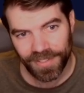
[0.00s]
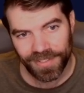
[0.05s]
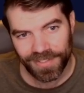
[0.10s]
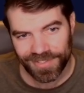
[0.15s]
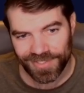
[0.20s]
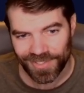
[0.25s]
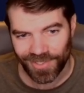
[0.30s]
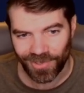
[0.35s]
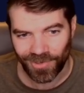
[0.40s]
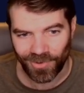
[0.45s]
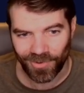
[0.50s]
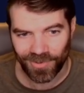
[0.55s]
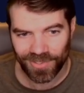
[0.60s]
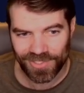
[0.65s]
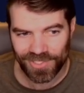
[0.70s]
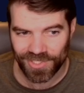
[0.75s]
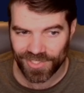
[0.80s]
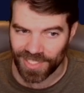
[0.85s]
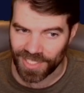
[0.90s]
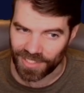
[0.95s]
So
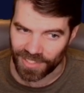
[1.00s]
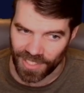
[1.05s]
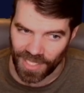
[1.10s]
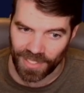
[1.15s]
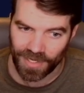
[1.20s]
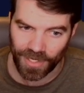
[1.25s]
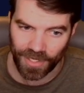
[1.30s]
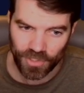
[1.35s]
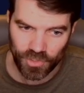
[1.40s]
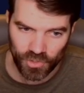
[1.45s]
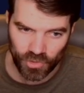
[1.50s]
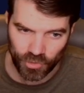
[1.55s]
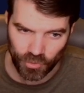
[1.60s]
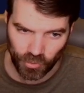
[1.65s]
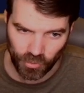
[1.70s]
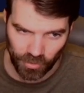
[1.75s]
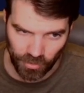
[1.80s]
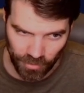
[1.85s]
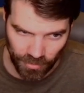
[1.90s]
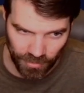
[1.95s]
she's got a lot of
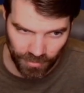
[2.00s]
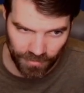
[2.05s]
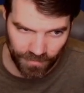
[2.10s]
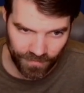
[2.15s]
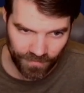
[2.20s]
control.